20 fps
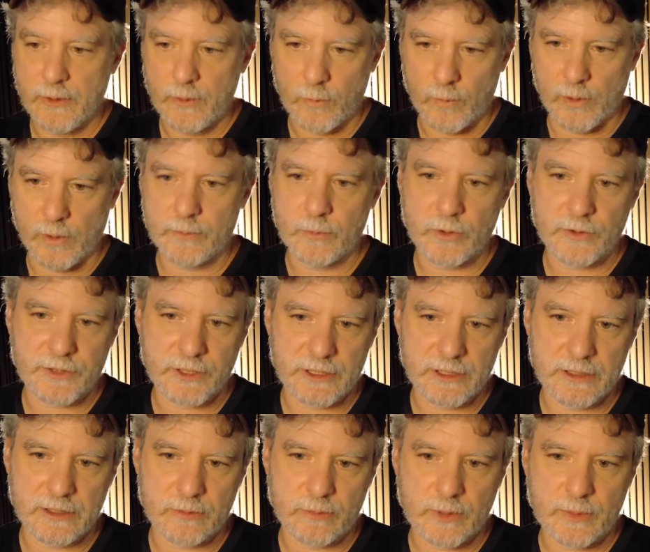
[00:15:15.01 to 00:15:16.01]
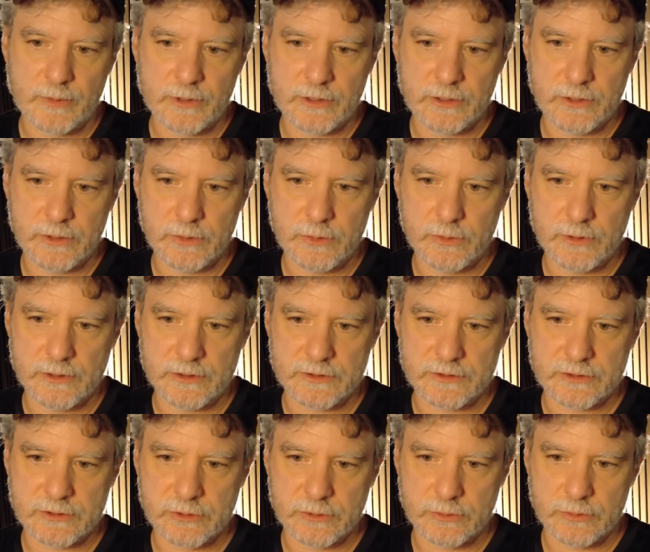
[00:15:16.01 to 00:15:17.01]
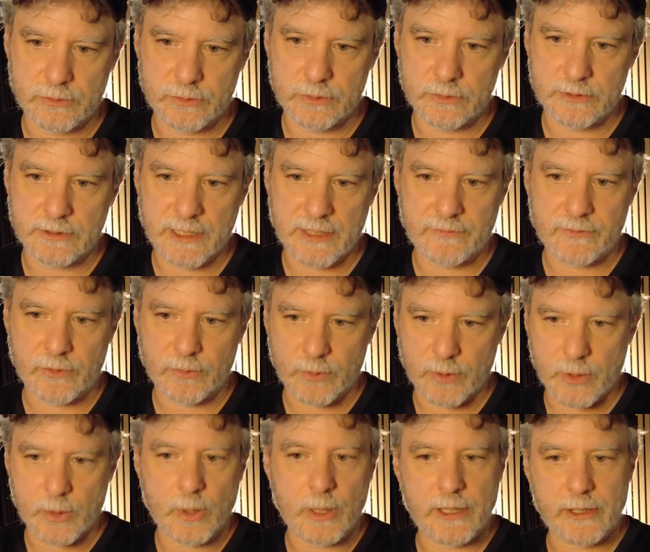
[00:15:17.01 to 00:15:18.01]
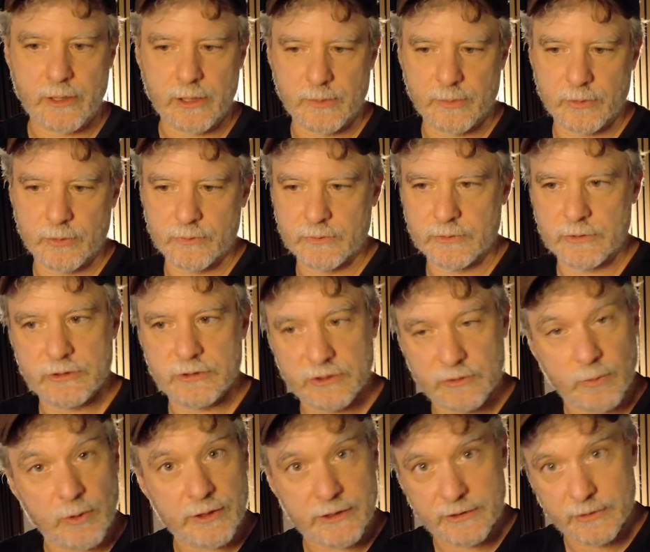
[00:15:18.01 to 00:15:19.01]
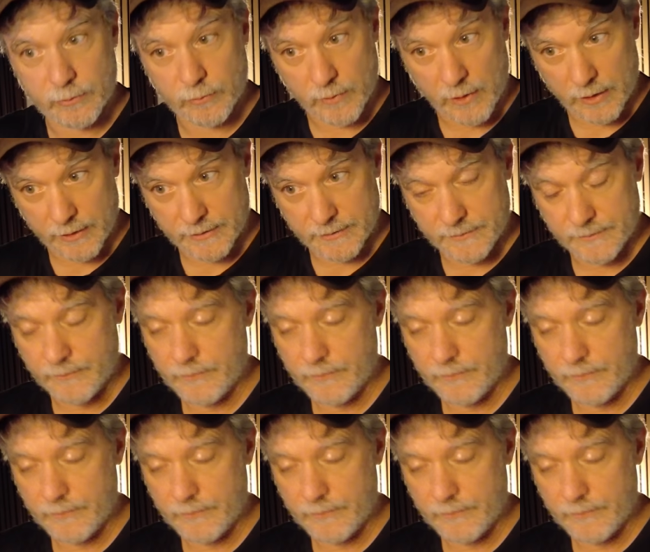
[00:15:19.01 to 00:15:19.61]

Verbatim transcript: One more thing you got to remember to do is to never require approval. You just want it to run.